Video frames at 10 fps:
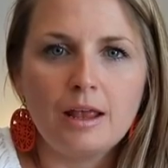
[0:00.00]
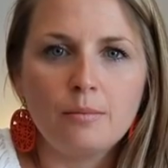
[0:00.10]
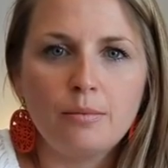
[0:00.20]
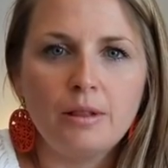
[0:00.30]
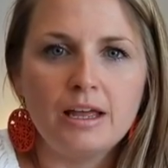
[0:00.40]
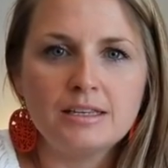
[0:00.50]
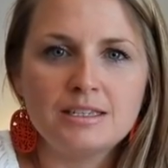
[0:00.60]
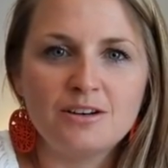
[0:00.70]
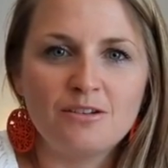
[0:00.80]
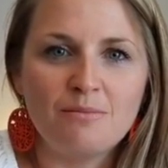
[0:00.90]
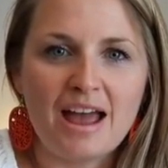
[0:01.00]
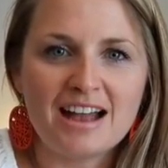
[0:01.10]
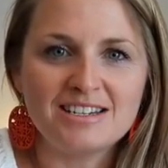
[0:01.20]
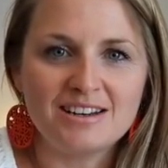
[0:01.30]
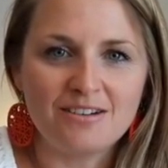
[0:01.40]
And place your
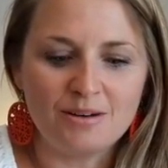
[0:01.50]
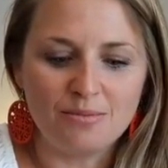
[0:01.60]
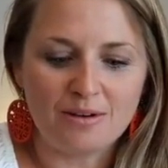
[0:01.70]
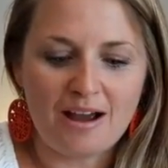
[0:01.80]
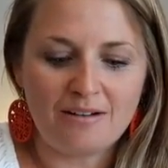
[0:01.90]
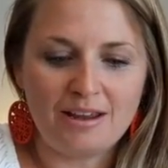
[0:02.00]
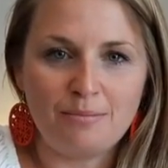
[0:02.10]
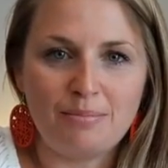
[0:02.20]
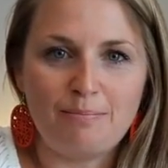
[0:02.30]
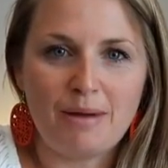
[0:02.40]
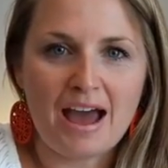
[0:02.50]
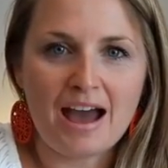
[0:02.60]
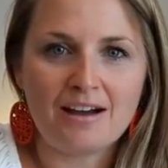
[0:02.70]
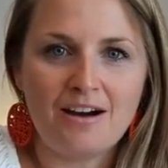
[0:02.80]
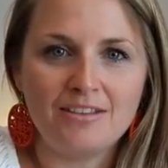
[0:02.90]
imaginary brownie
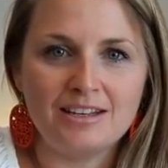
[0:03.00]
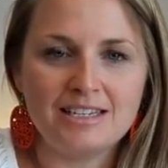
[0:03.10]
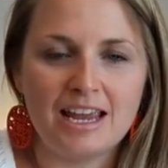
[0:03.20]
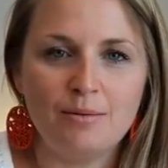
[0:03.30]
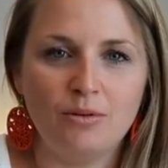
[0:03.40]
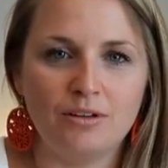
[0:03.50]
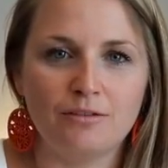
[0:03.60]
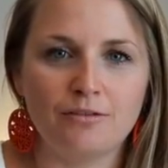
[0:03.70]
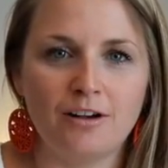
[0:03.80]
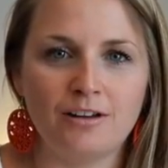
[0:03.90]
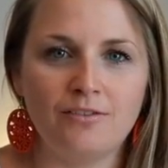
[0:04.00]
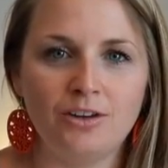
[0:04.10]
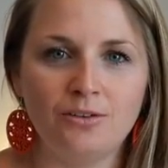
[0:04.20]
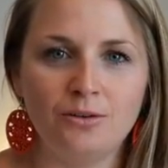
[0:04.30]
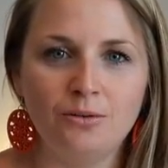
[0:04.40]
back on the table in front of
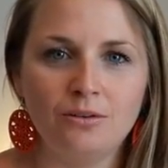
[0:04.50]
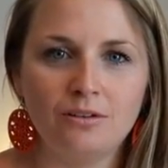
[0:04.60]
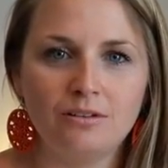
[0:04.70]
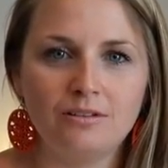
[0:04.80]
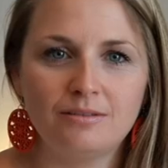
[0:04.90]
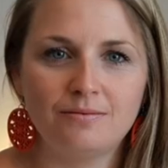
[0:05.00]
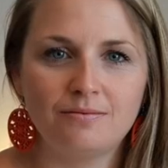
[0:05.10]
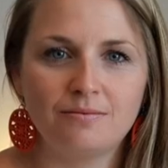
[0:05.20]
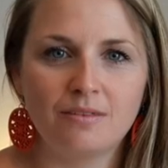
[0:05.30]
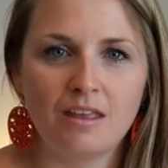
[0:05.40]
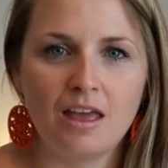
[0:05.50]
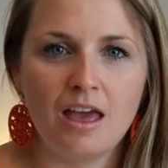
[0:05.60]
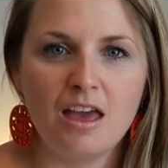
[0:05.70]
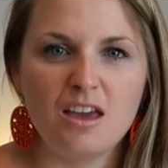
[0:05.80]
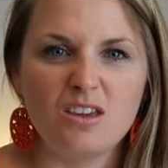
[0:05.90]
you.
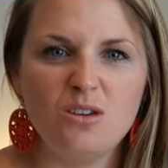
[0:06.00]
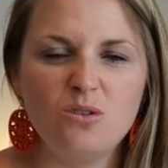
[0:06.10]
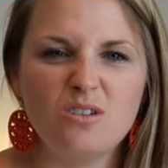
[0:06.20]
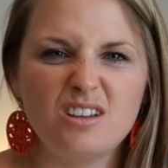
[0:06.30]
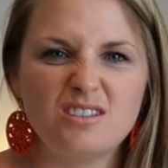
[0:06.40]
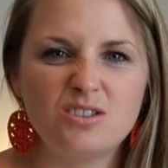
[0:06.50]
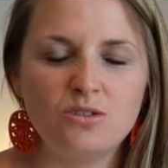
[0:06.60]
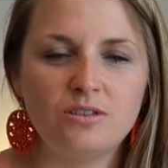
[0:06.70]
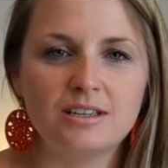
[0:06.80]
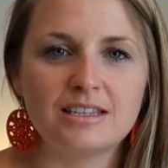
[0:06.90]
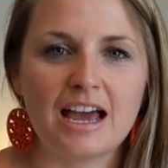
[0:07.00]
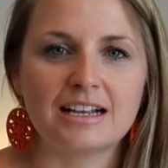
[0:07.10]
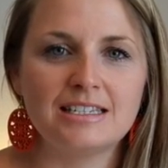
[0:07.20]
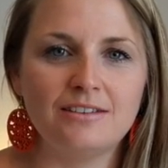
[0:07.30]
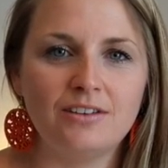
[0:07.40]
You can do this
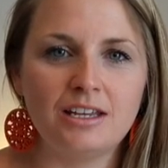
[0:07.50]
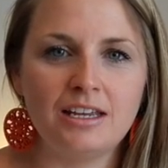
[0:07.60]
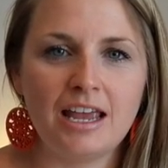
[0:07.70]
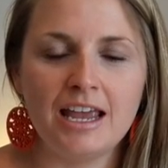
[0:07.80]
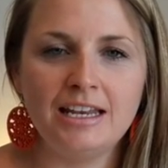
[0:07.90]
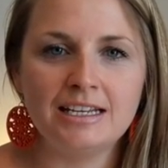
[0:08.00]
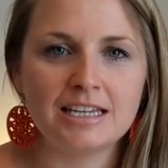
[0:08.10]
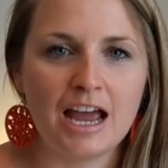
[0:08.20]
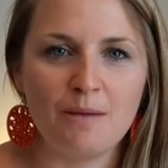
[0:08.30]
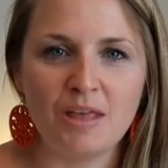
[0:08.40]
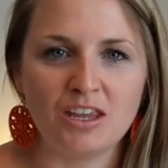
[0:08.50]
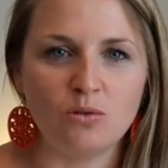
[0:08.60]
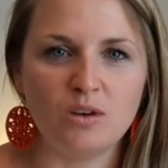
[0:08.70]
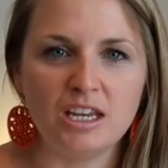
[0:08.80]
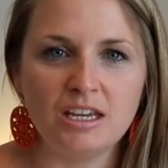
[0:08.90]
activity anytime that
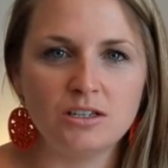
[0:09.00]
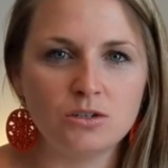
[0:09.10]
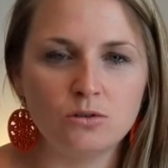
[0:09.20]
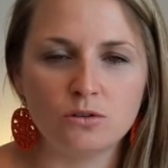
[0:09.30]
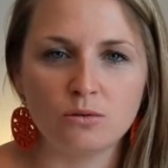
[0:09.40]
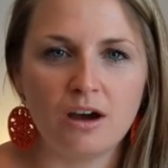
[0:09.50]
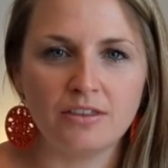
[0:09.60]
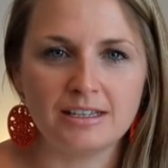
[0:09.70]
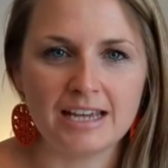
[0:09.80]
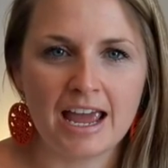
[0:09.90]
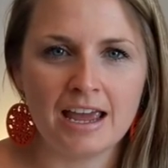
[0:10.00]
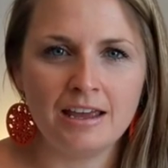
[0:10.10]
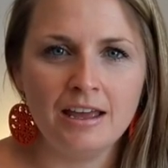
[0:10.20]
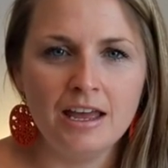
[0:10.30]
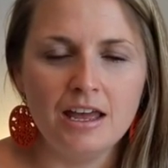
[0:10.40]
you need to throughout the
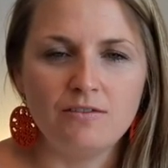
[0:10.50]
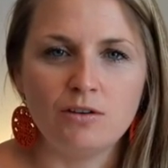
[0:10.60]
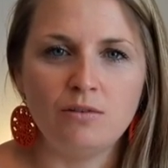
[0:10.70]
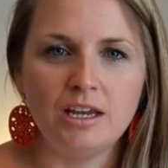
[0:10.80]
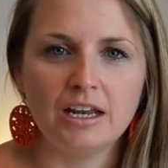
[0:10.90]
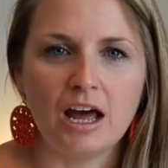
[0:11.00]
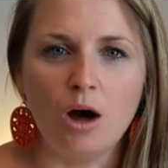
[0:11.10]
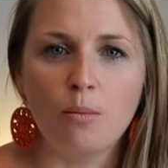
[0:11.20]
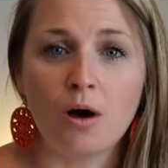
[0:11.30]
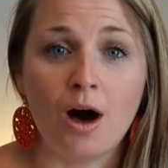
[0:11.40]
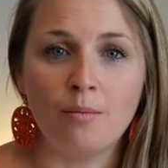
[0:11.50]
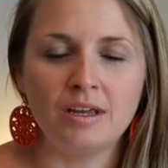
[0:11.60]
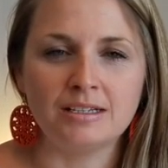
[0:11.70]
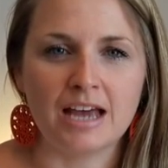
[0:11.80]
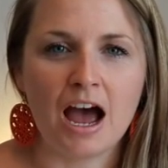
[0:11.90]
day if you need help
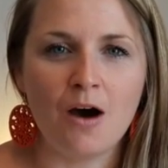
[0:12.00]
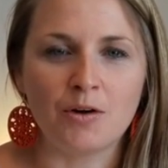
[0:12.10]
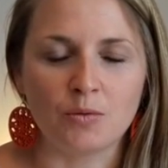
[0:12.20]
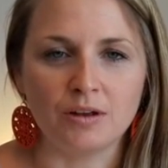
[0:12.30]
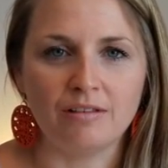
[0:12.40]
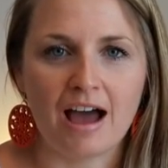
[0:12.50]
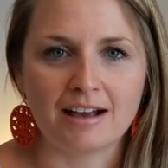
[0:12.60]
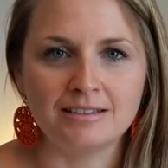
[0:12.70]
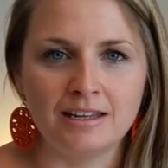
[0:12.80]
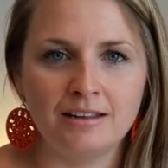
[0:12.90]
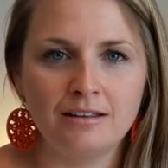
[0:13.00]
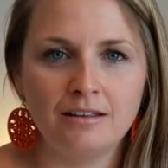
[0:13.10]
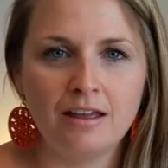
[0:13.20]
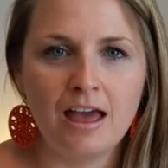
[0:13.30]
calming down or relaxing.